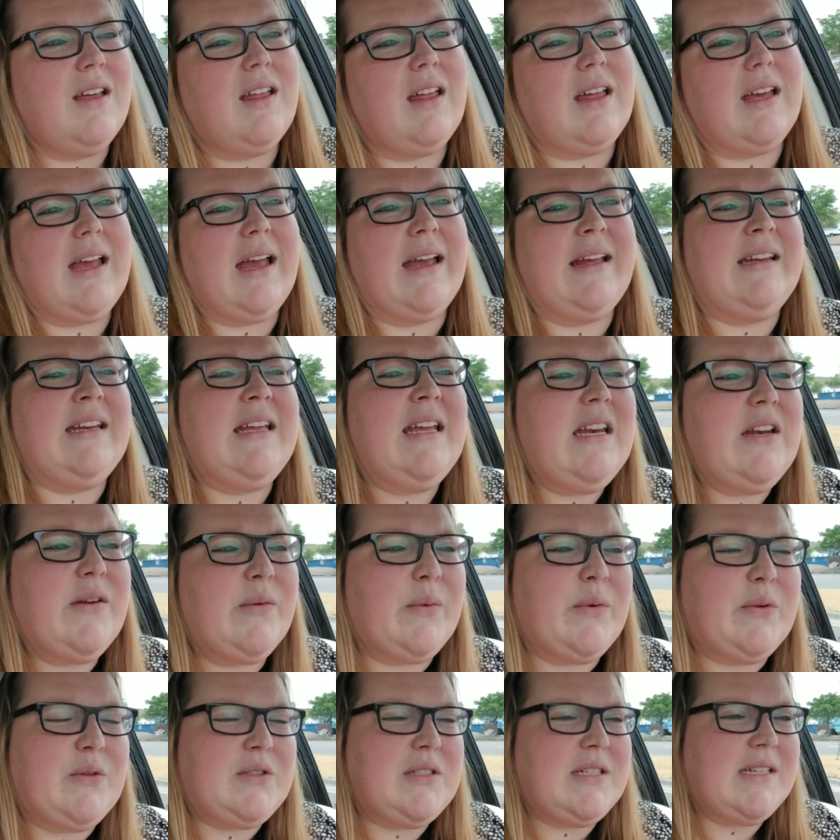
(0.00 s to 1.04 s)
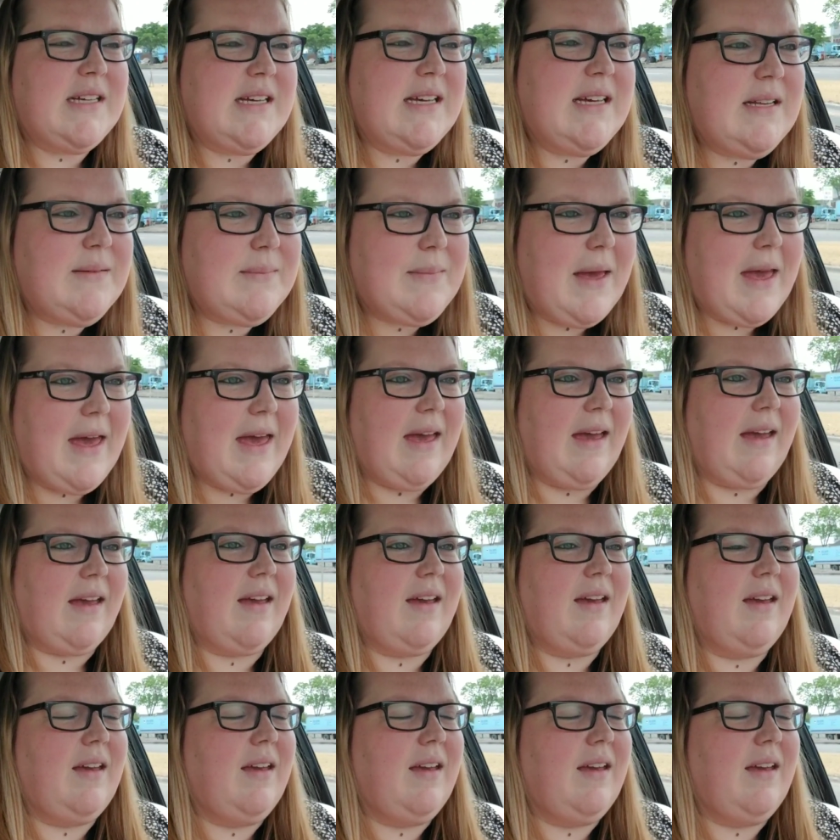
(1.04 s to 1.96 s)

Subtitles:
Like, I need a routine back.